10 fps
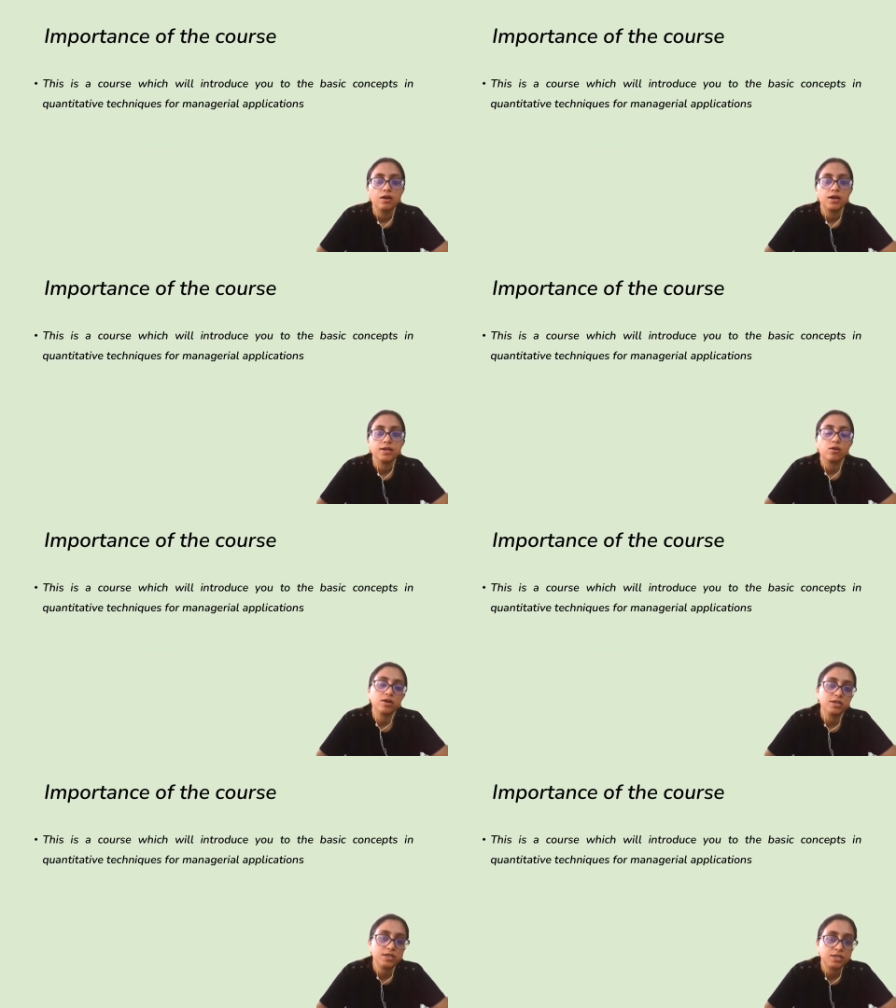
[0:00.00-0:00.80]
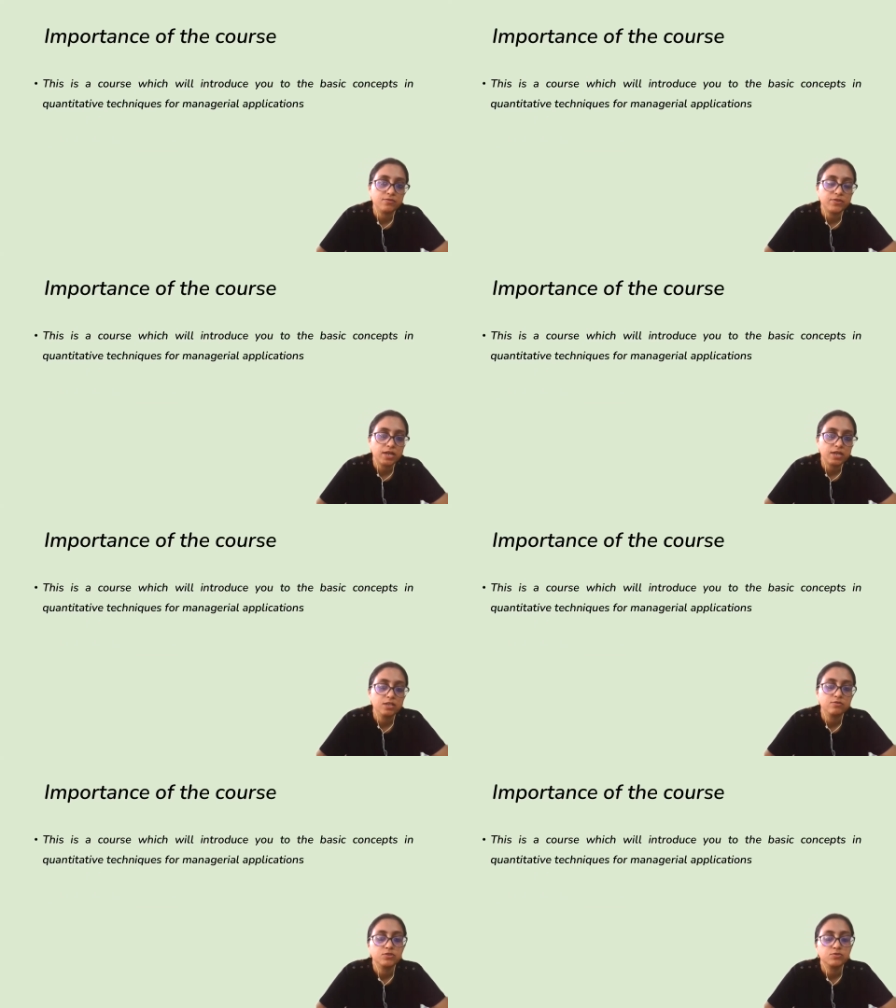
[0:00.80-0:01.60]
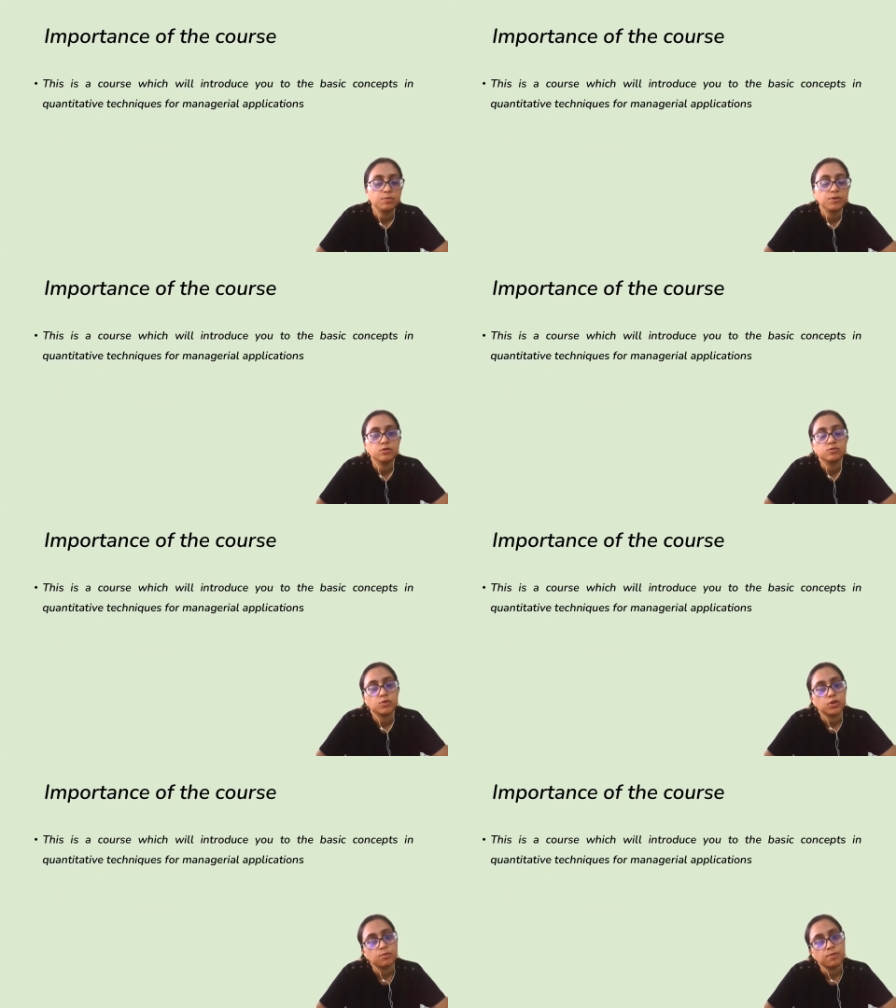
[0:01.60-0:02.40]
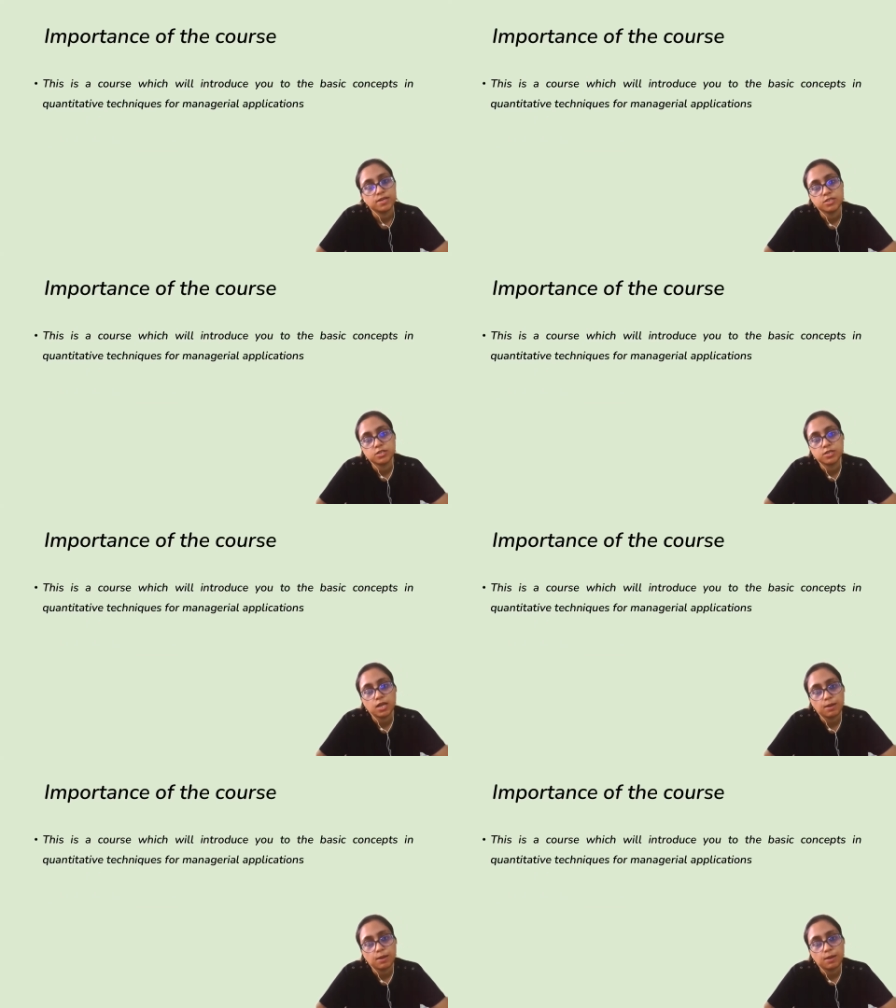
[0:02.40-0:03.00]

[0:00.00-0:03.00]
in quantitative techniques which will be used for your managerial